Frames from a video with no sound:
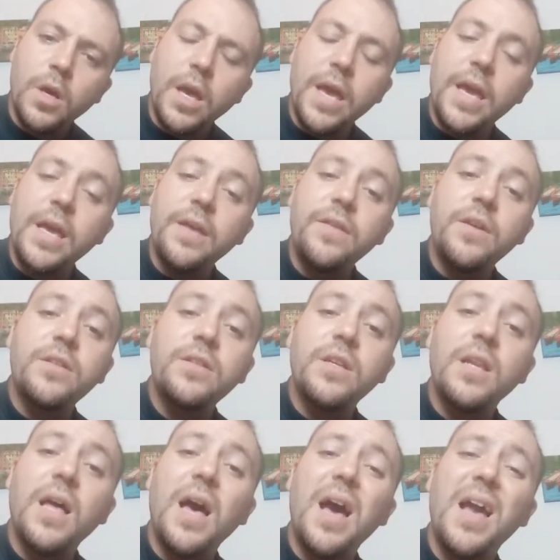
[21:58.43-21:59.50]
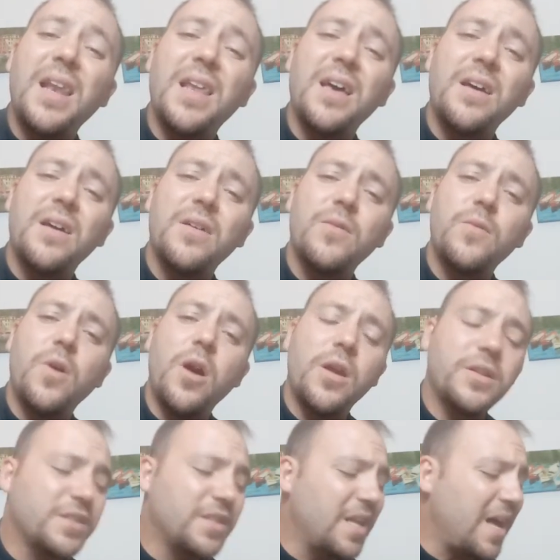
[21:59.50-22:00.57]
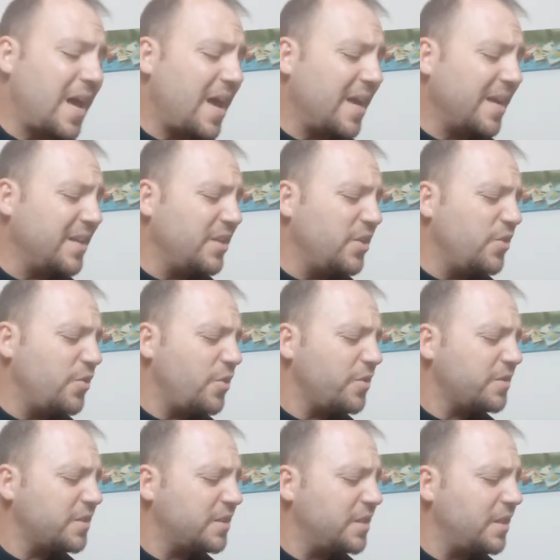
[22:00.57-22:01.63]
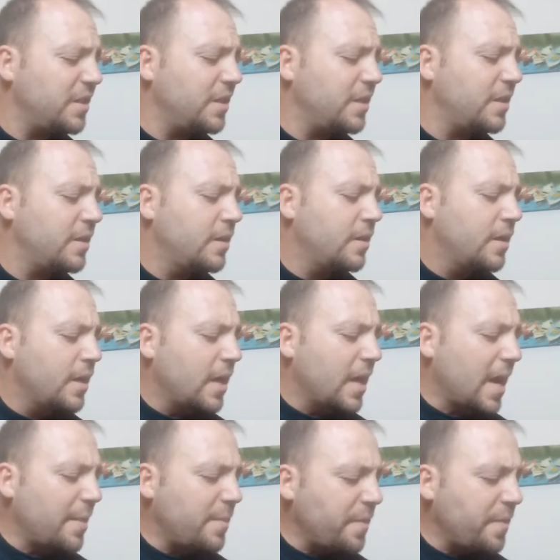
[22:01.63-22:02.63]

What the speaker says: hey dear Delilah, what is like in New York City? I'm